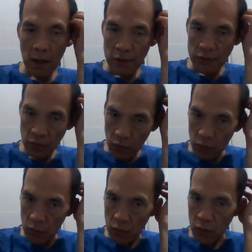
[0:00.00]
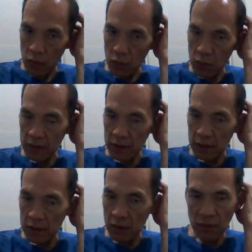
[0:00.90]
So,
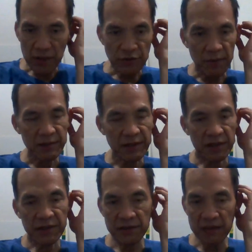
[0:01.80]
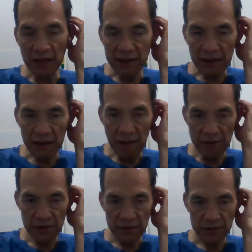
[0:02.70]
coronary angioplasty and stenting
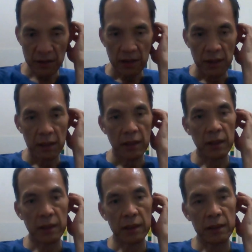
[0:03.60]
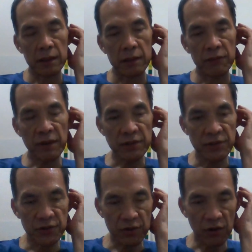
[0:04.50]
carries a
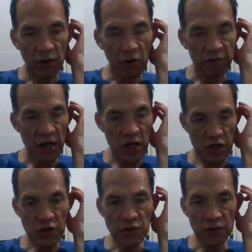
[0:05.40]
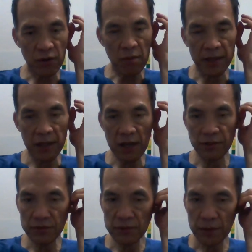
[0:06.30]
risk of initial
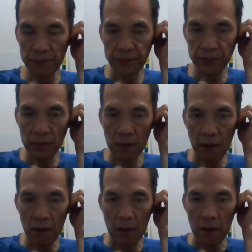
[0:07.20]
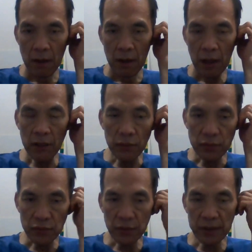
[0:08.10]
complications and
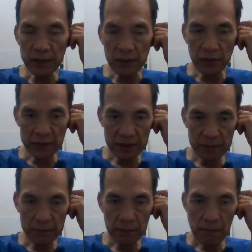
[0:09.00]
also in the long term,